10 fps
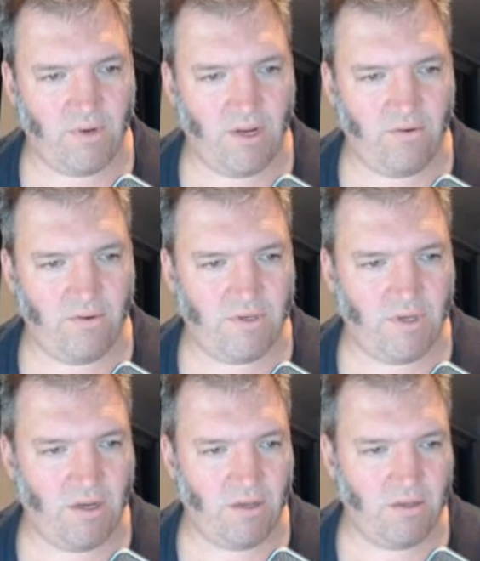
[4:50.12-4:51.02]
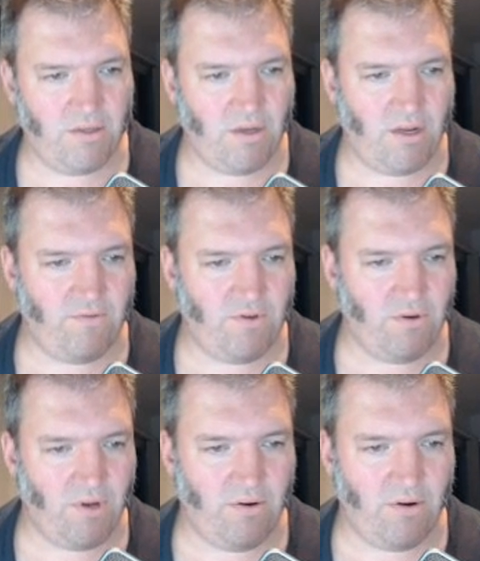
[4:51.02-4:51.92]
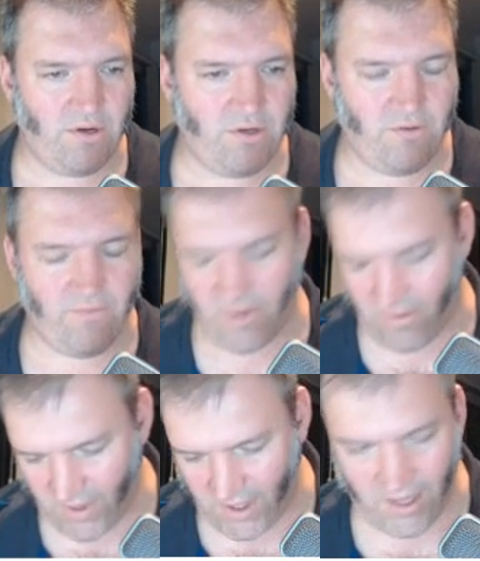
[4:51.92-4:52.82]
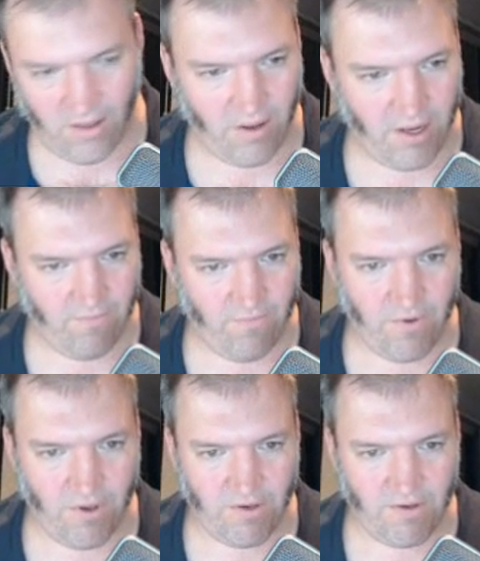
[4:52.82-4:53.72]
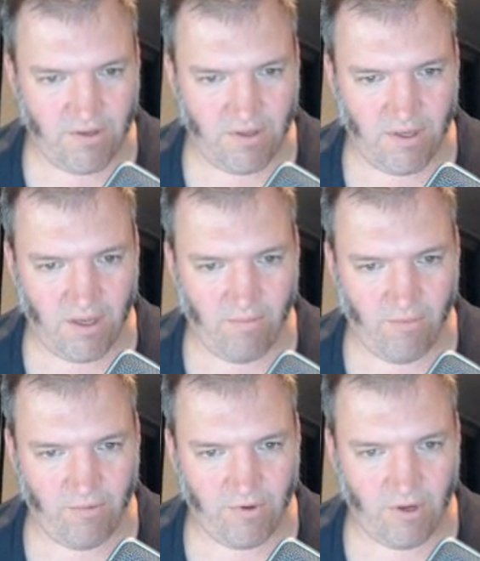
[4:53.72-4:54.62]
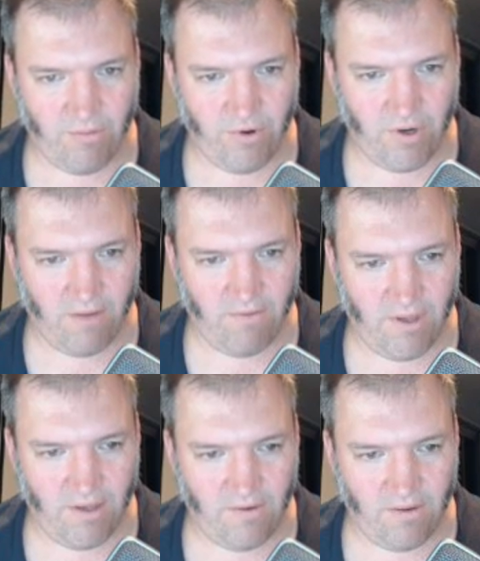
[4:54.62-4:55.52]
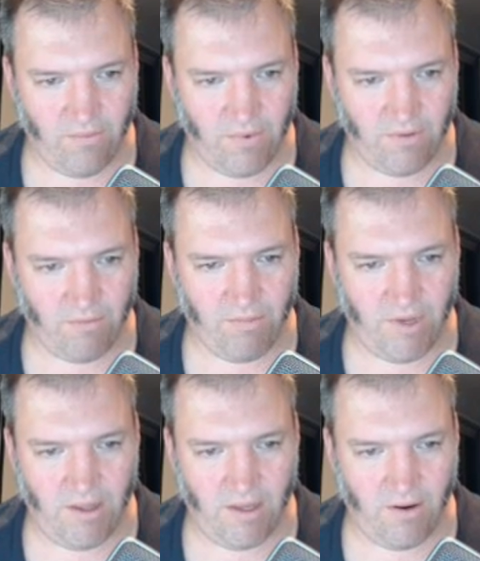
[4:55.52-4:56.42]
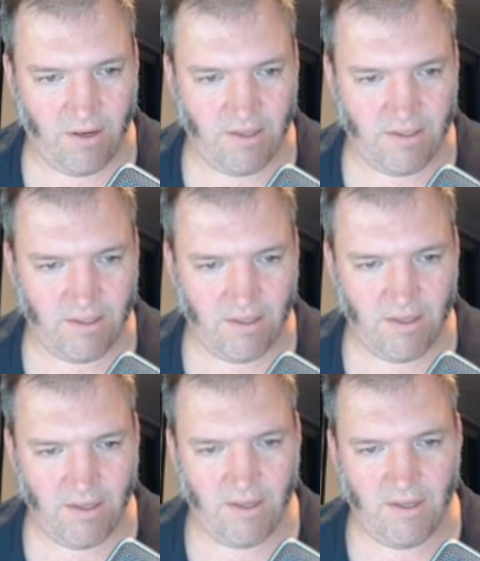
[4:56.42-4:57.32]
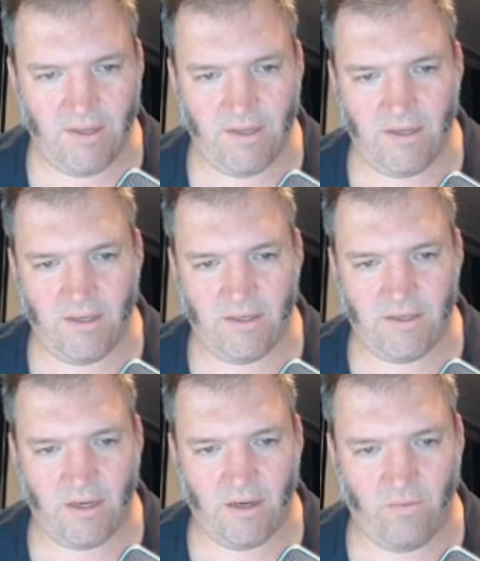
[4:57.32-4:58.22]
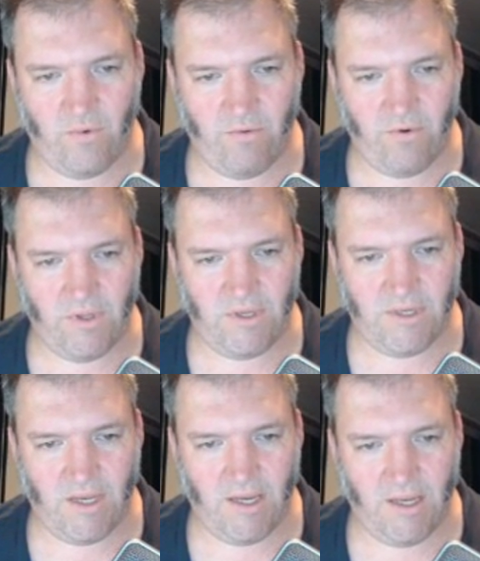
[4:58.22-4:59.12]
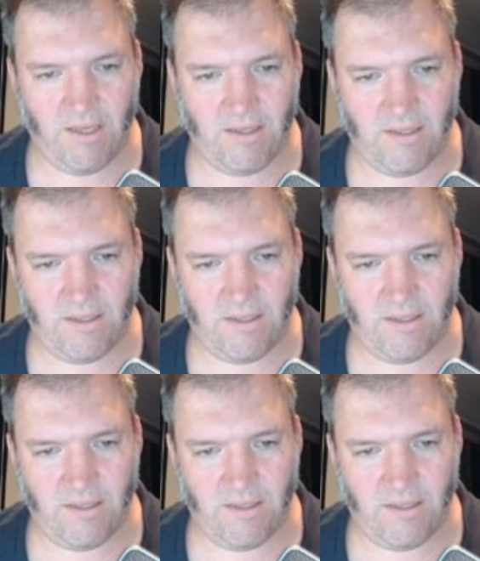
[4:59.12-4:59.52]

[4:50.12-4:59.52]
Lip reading: 100, so sine of 200, I should have really written that line in first. I'm just going to put it over here. So where's my pen? There it is. So what we're really saying is